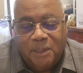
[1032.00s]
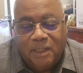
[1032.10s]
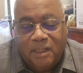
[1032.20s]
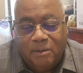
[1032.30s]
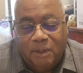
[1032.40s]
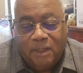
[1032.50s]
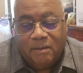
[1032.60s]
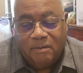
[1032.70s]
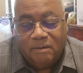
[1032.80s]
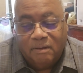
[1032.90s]

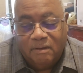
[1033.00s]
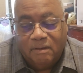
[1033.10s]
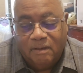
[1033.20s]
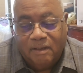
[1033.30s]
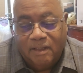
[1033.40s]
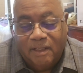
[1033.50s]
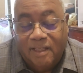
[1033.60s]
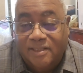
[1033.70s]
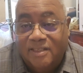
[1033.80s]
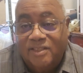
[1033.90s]
anyway,
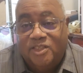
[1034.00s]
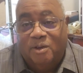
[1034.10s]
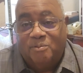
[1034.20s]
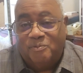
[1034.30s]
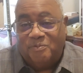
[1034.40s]
it's a good show.